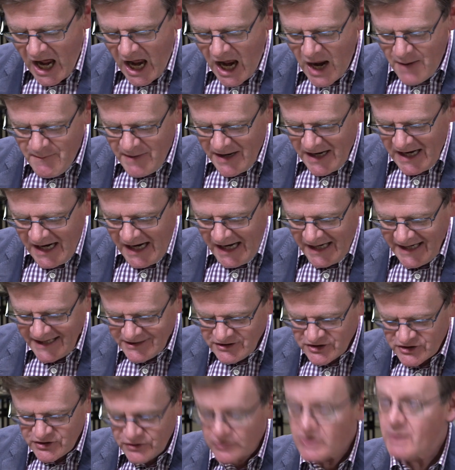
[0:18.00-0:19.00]
Um, I'd
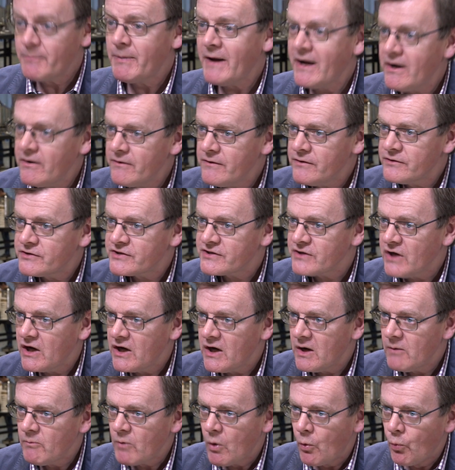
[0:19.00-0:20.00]
like to talk about
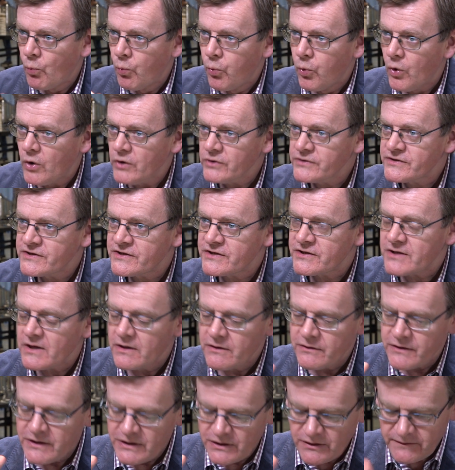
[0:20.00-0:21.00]
um, what
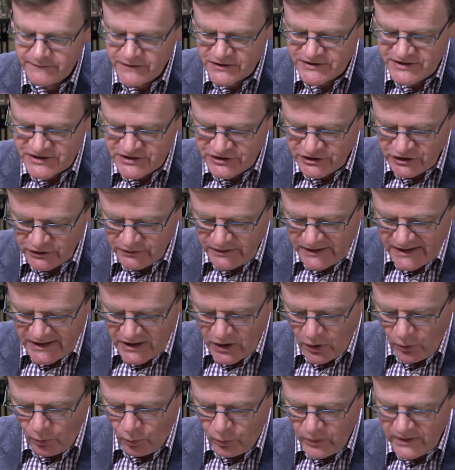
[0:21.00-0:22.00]
the university is
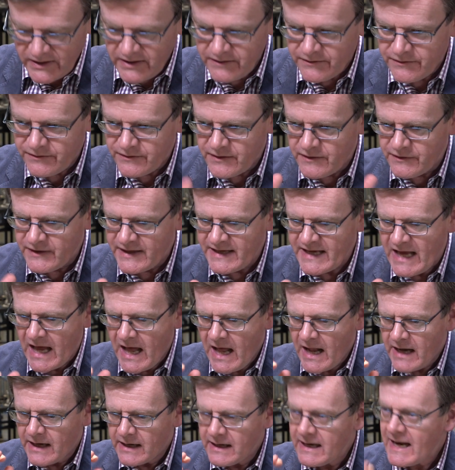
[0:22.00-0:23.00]
doing with the
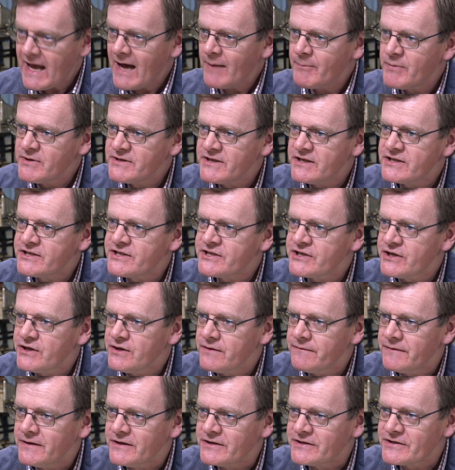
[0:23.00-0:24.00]
lab as a
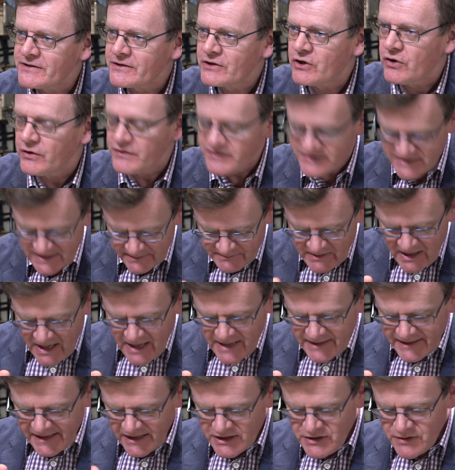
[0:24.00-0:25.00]
service concept.
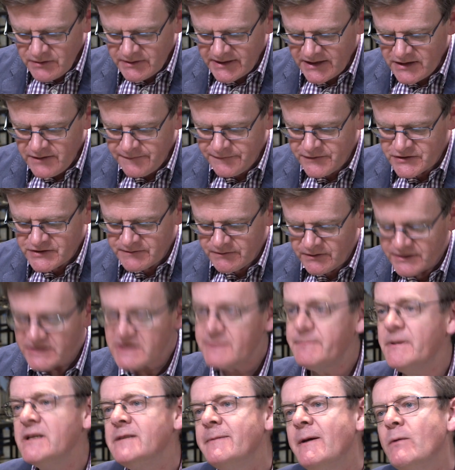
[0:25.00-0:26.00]
Can you, can you first of all
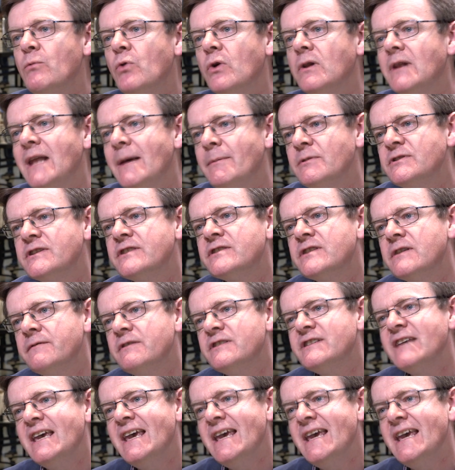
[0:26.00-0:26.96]
explain to me what lab as a service